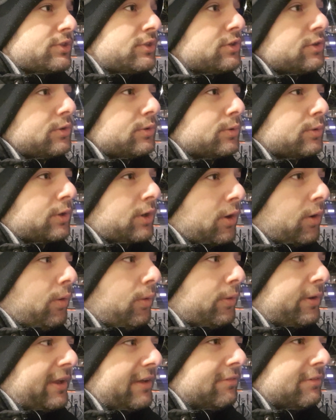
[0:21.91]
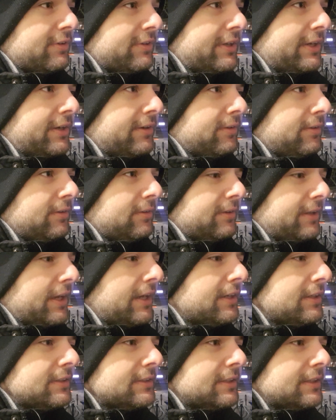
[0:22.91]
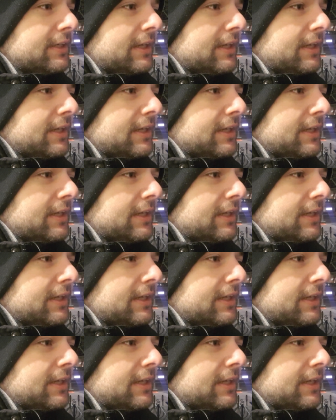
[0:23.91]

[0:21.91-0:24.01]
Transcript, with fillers: to code every single day,